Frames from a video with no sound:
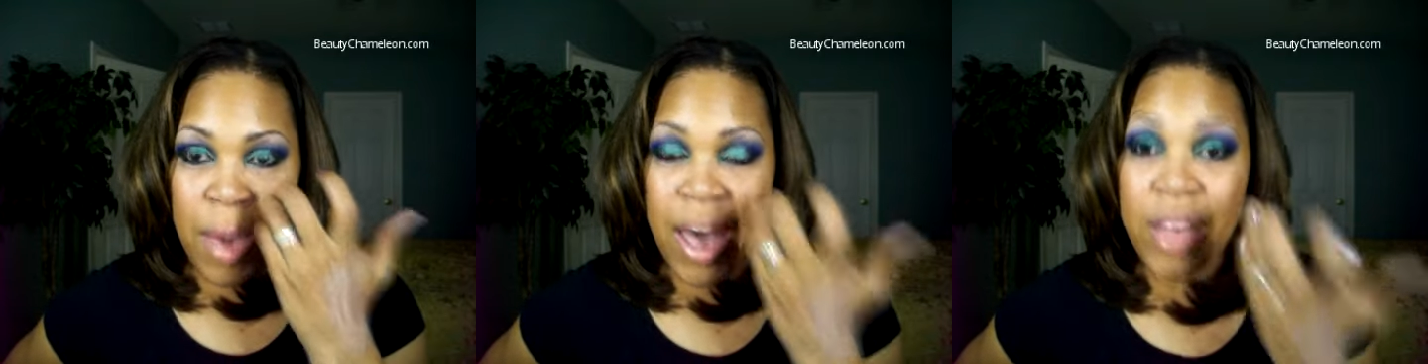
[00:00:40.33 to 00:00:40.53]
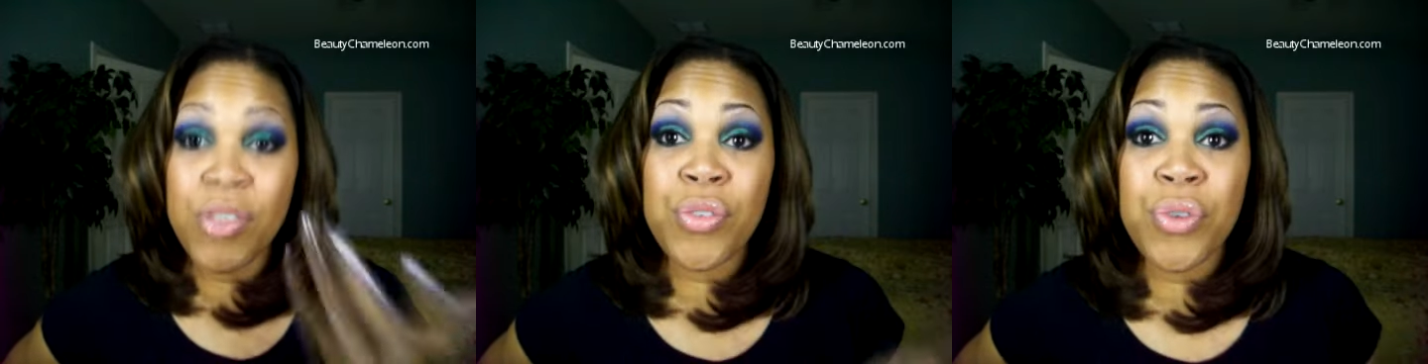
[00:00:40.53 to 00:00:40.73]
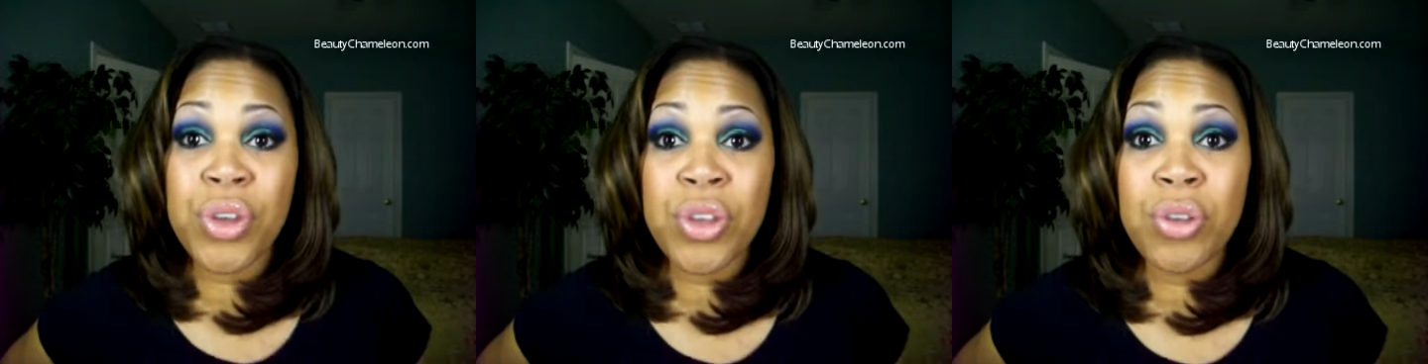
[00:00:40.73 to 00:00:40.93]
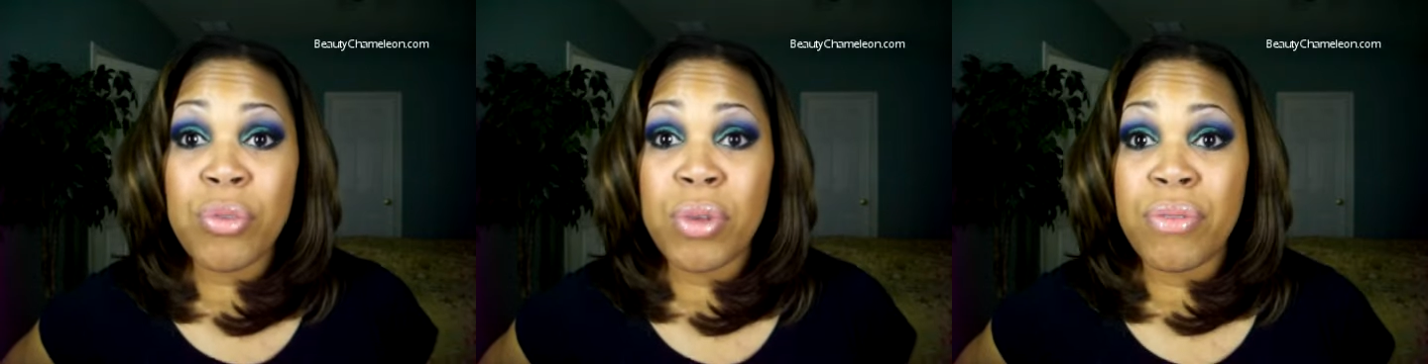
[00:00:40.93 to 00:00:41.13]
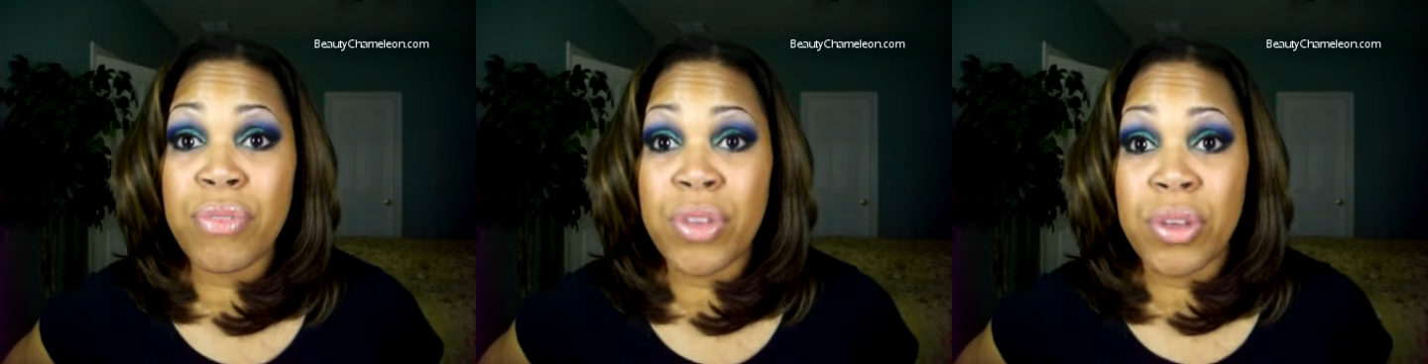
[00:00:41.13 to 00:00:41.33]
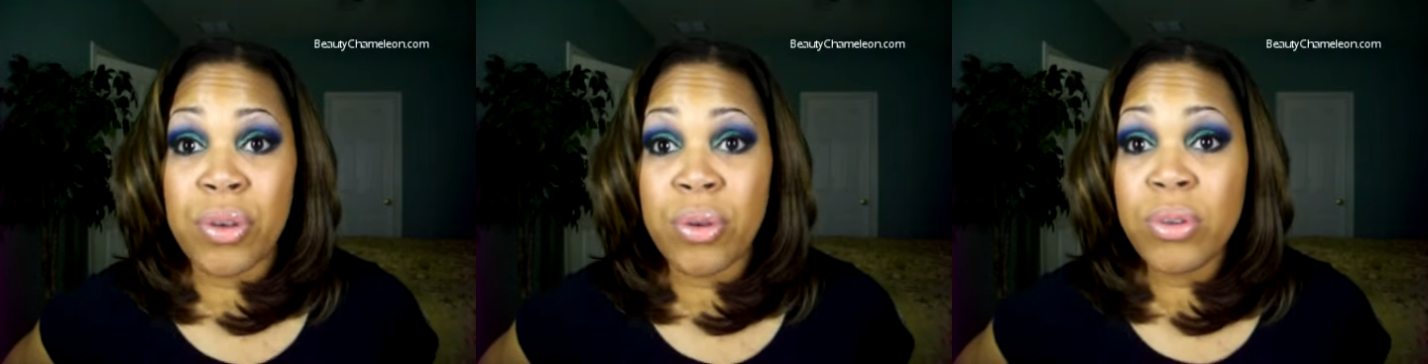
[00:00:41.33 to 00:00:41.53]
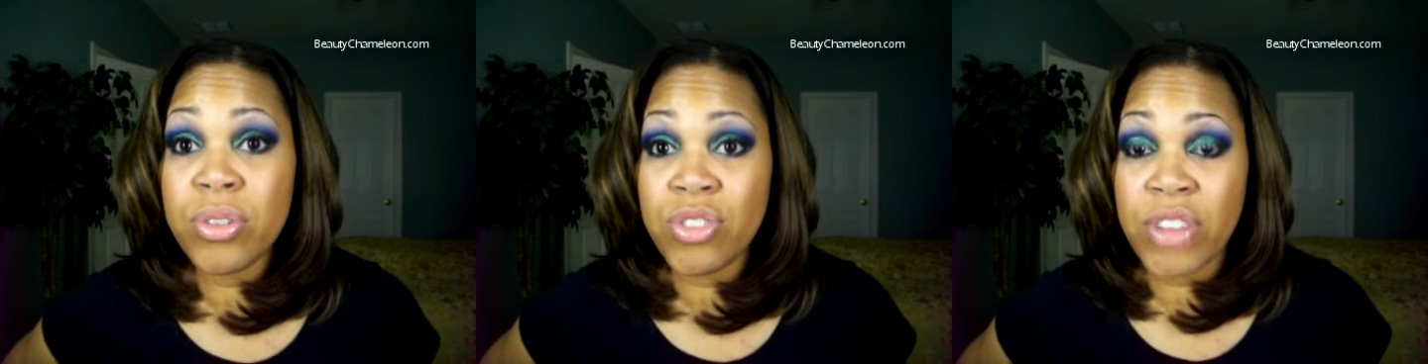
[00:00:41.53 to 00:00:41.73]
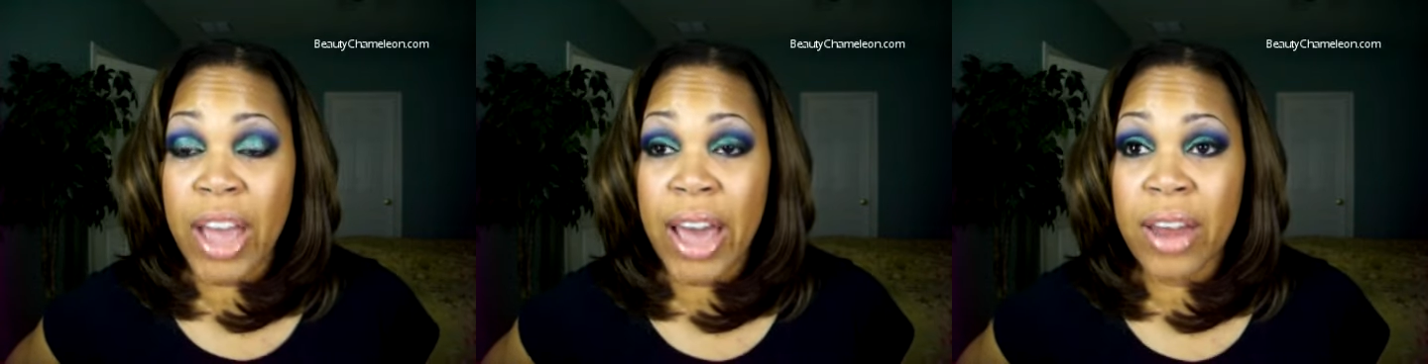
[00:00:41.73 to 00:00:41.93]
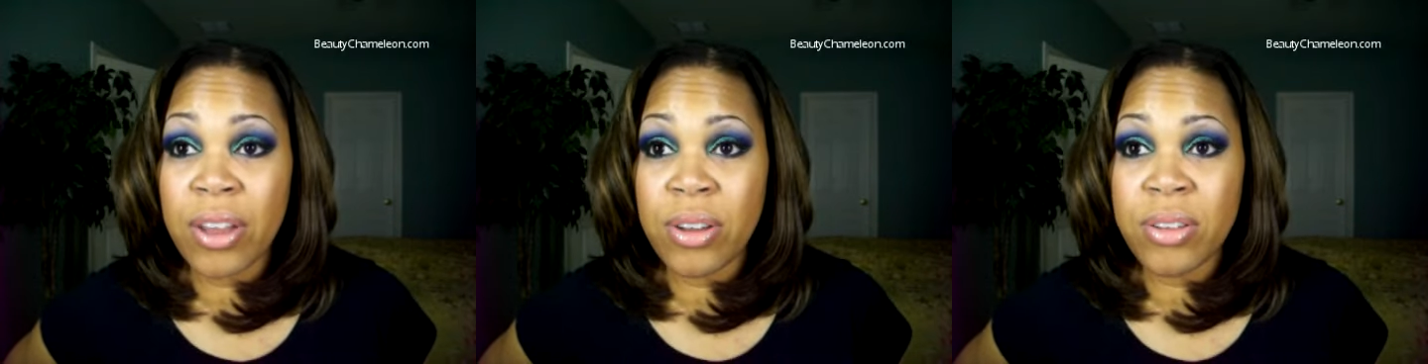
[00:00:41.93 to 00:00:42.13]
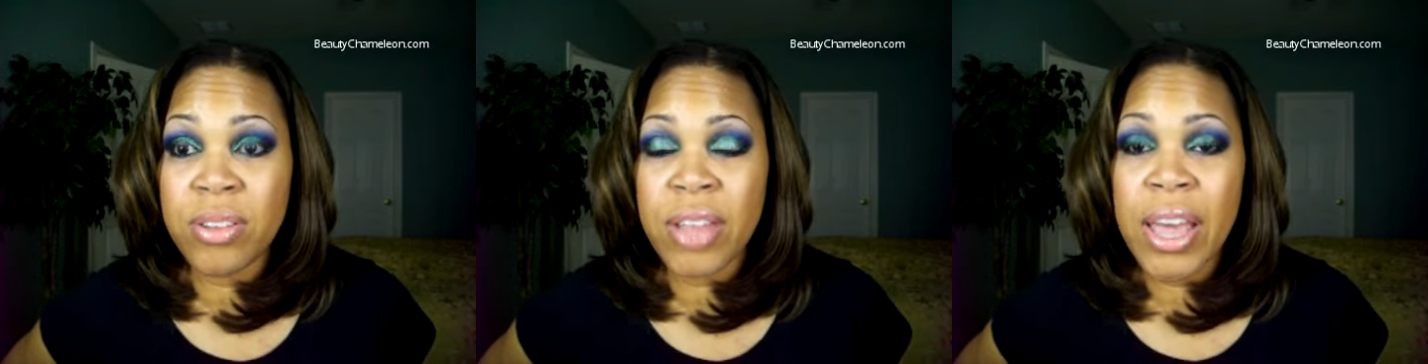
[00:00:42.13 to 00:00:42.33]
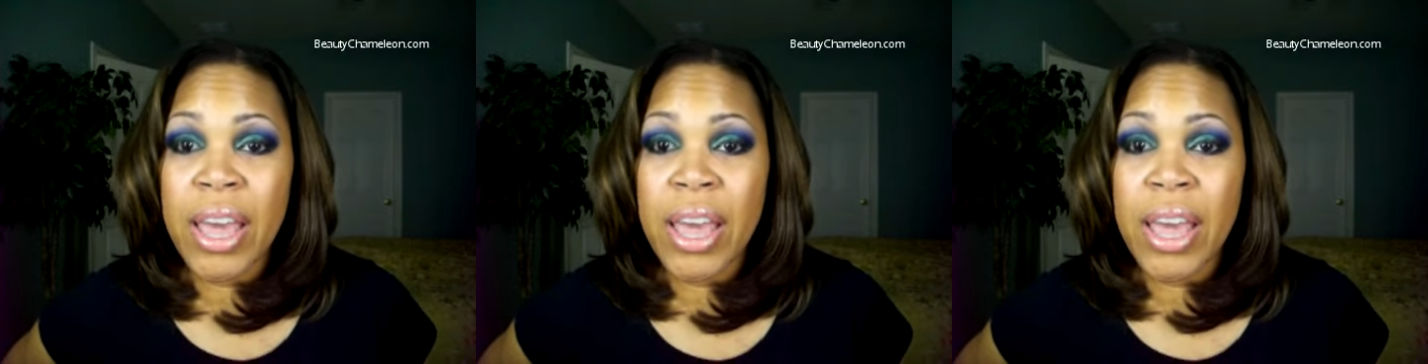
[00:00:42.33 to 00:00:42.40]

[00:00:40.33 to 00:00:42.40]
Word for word: asks for you to review shadows